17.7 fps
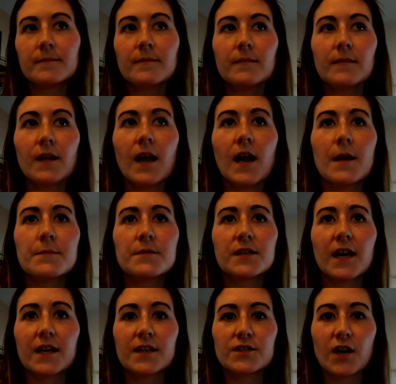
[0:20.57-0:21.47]
to
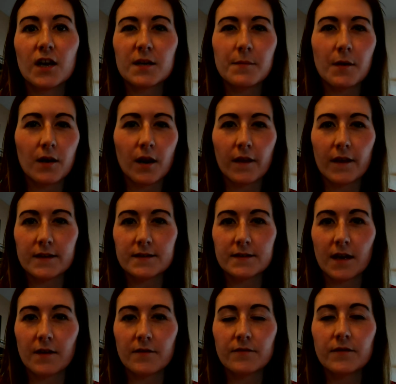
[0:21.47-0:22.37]
kind of talk about all that
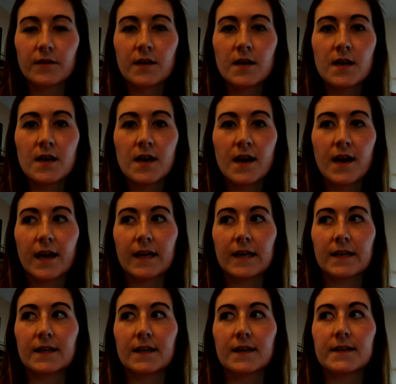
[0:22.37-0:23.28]
stuff
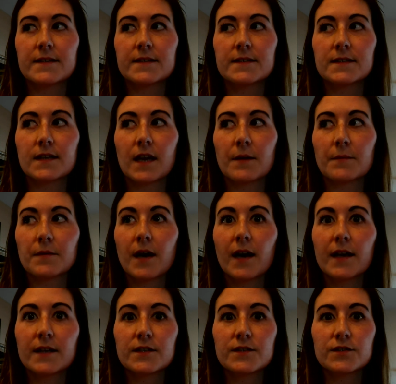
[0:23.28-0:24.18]
and
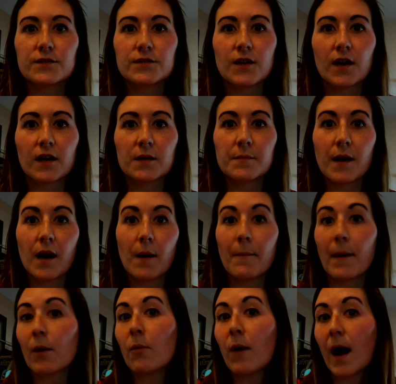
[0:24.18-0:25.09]
kind of to talk about
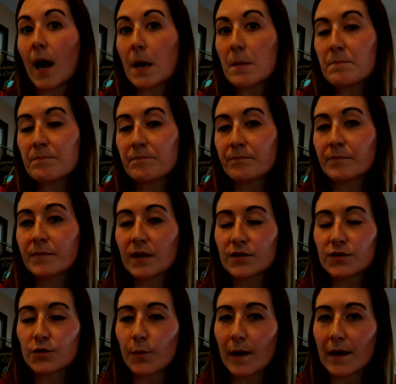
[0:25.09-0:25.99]
my why,
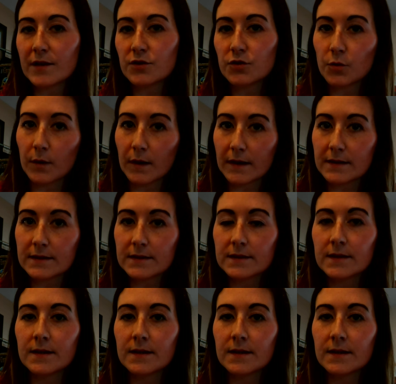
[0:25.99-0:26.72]
so why I joined,